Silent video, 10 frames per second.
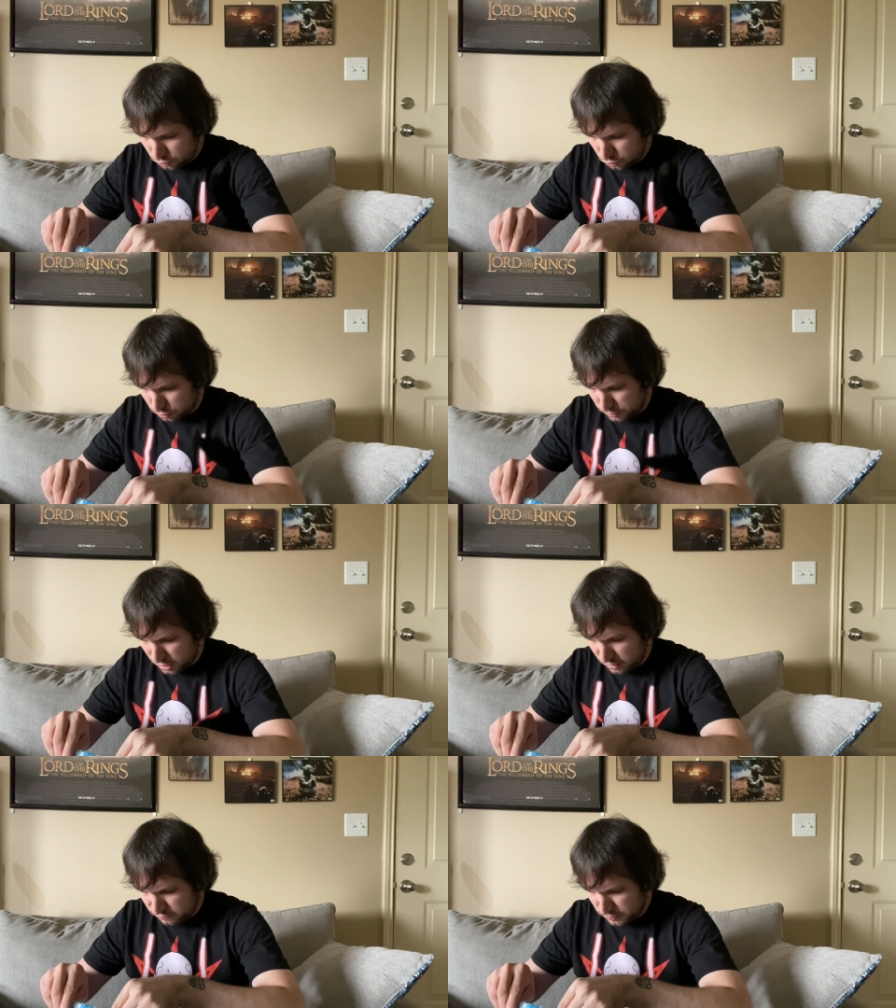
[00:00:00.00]
Or may
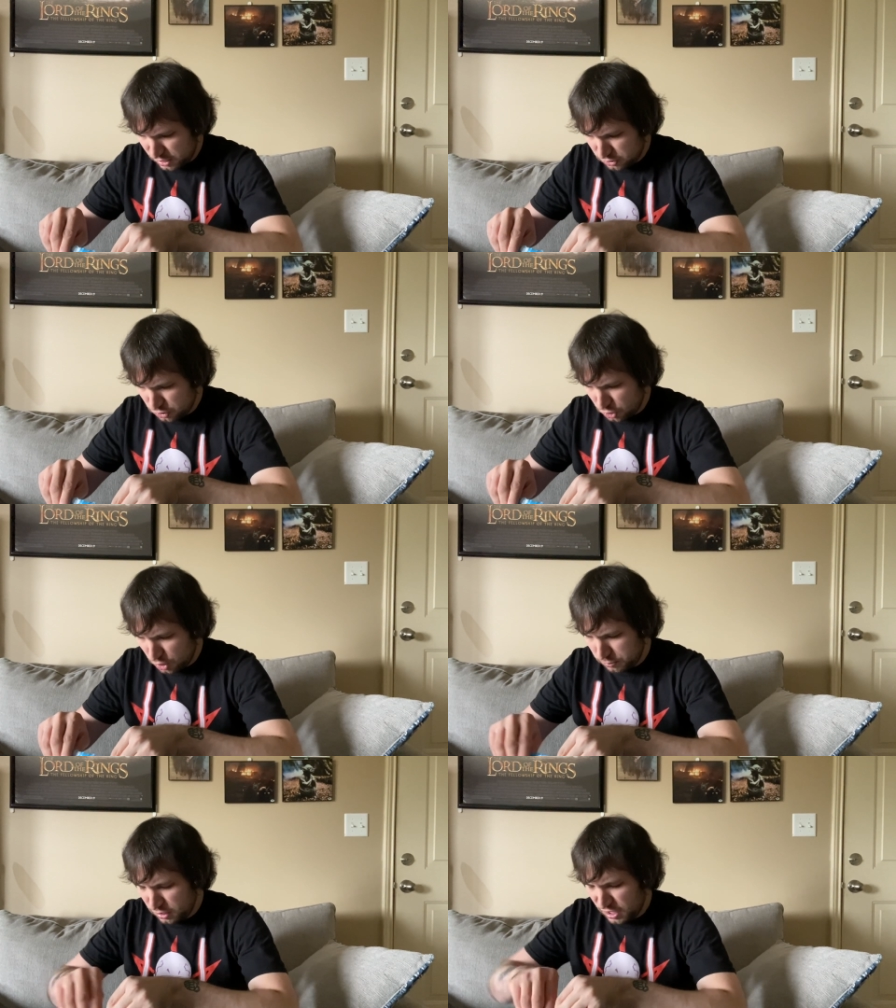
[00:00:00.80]
have messed
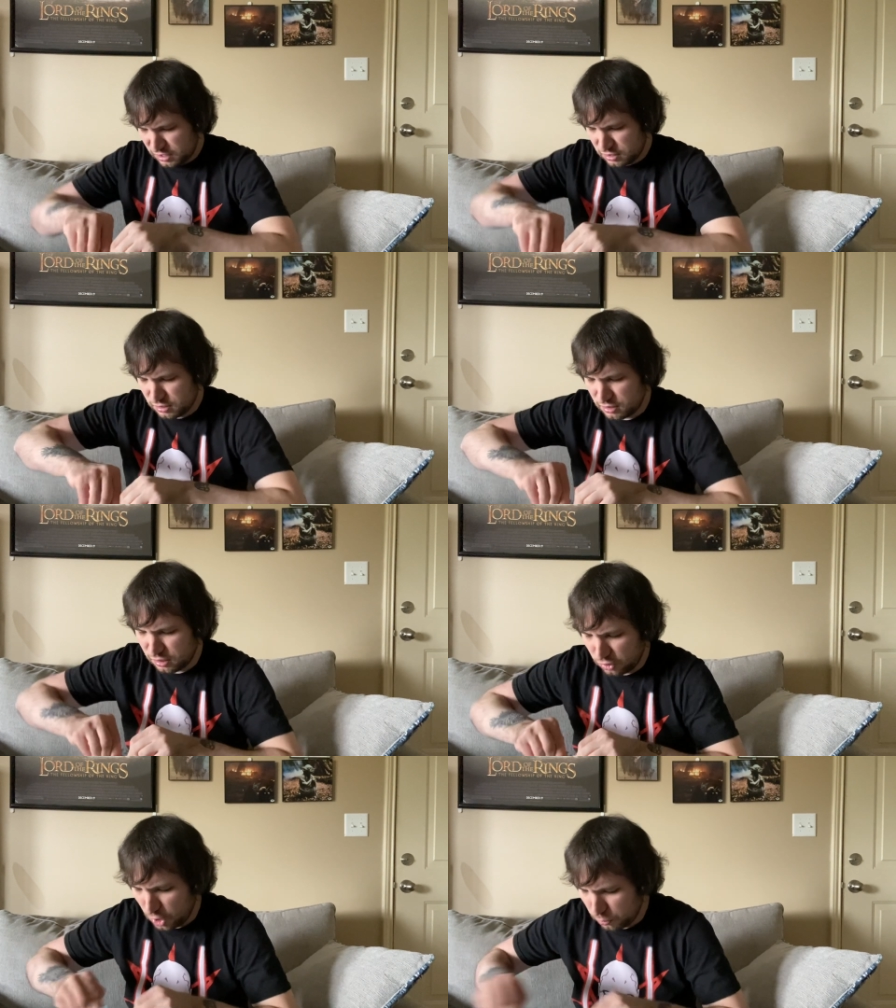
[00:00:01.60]
up and
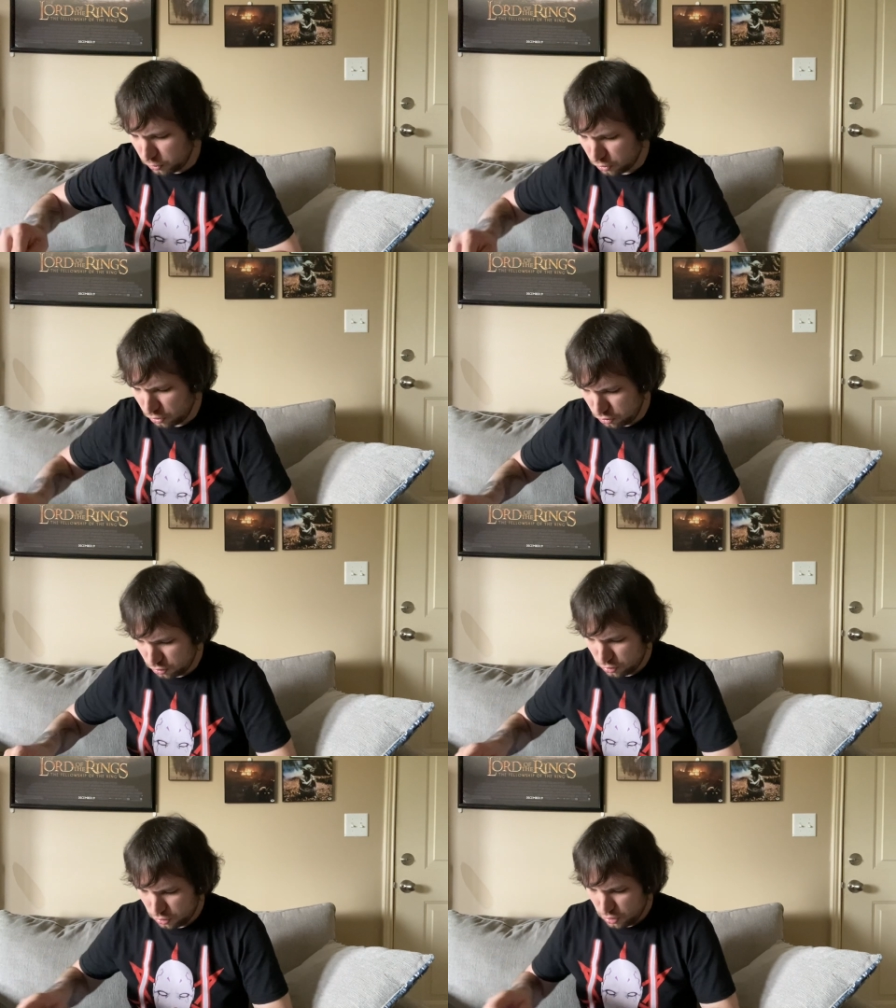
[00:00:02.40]
accidentally opened the,
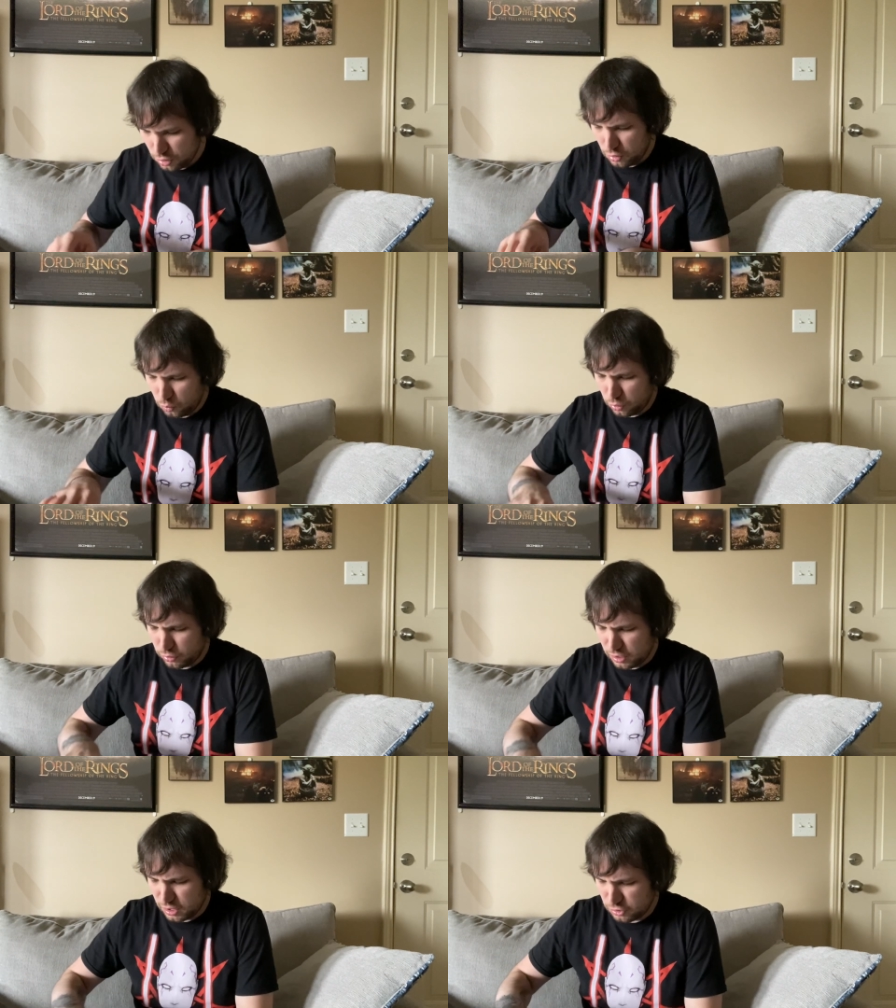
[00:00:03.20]
one of
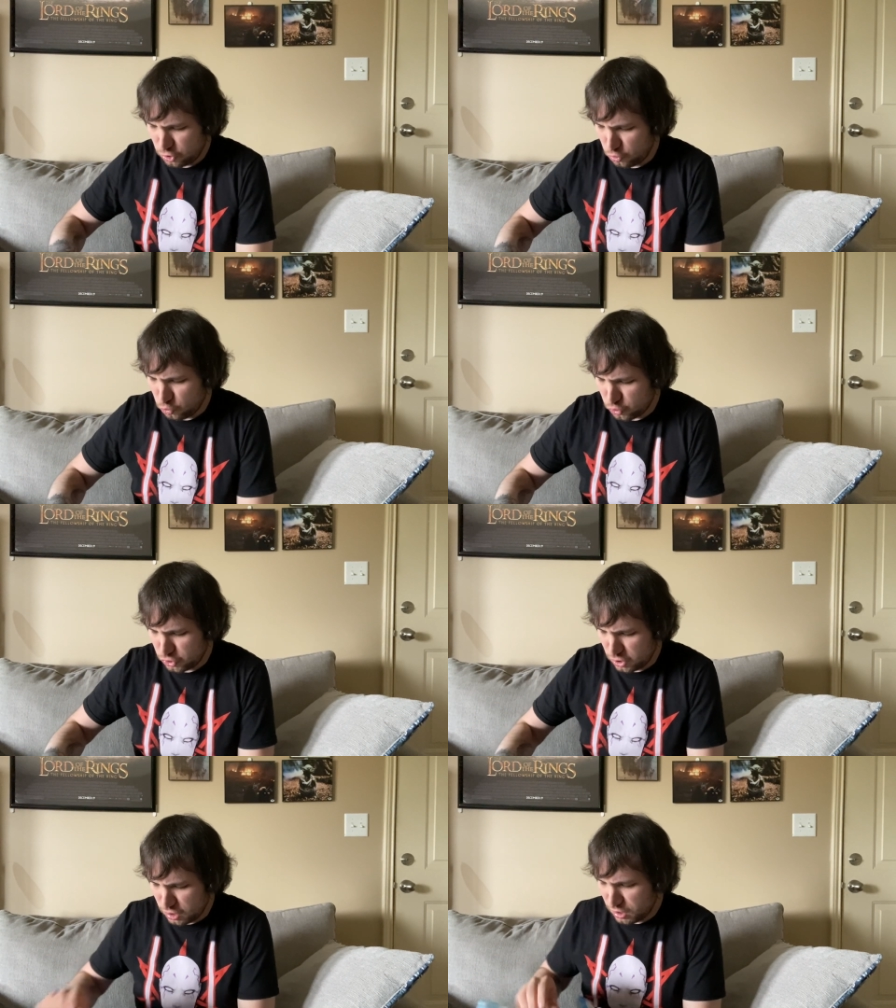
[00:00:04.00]
that two
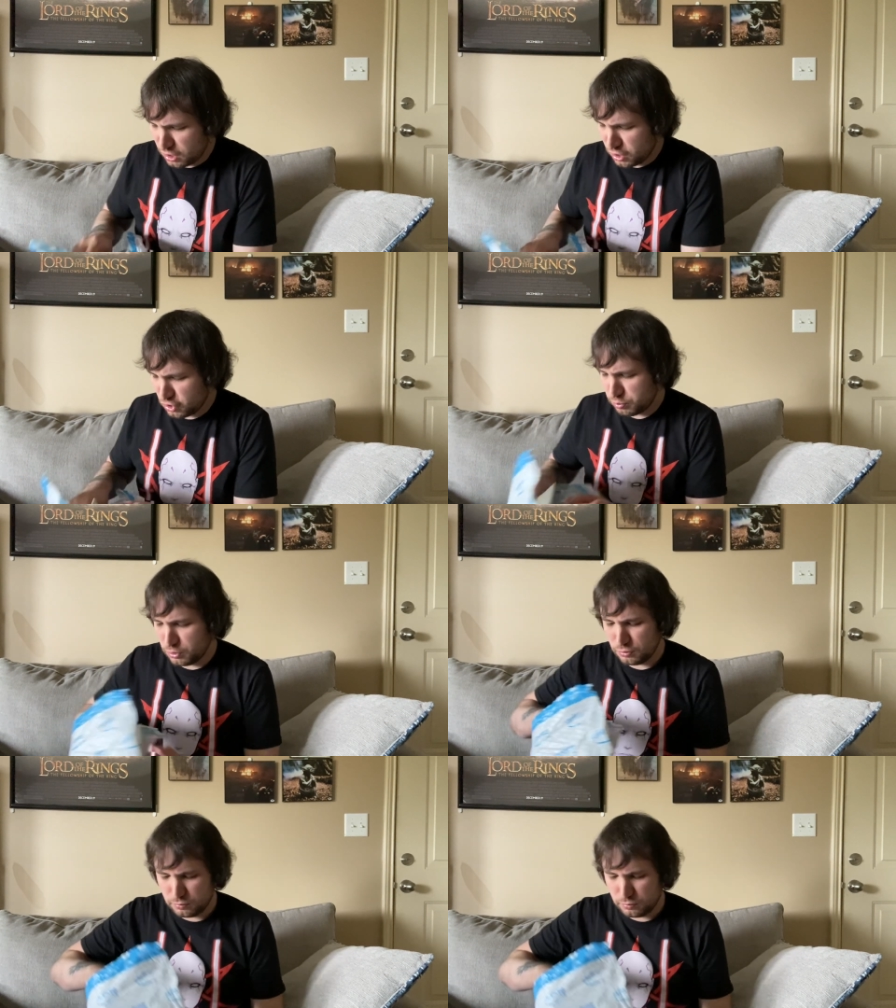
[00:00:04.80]
CDs, but